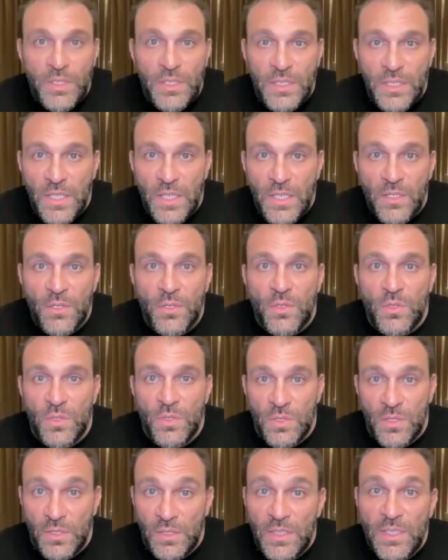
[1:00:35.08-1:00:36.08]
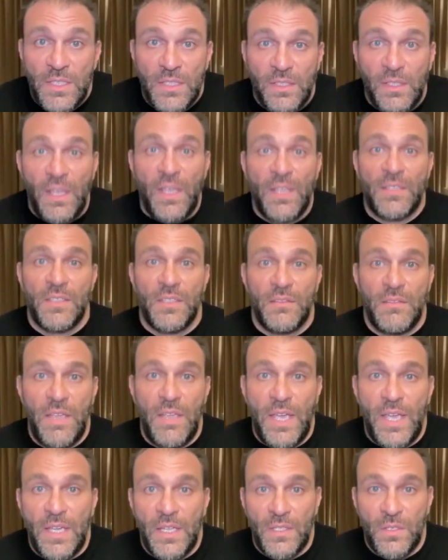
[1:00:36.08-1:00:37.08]
clean the air so there's at least less
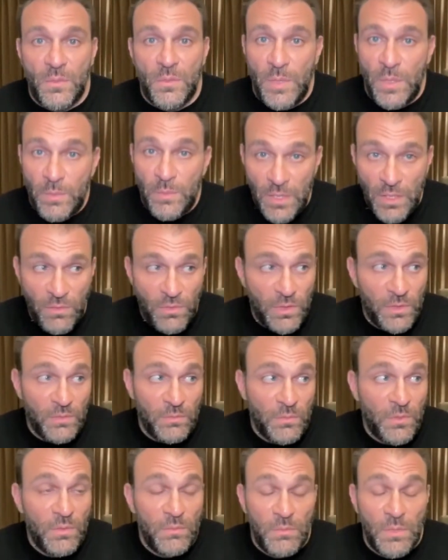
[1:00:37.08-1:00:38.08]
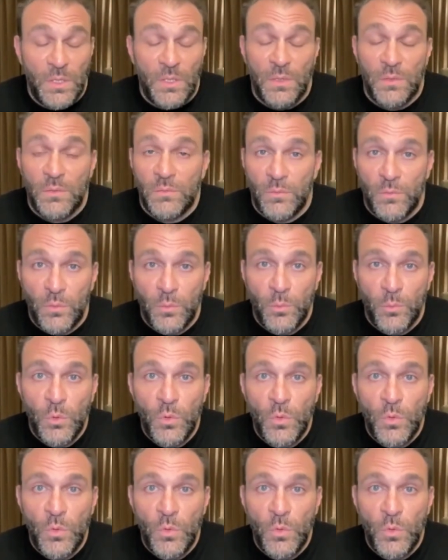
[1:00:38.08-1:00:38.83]
attacks or maybe even, remove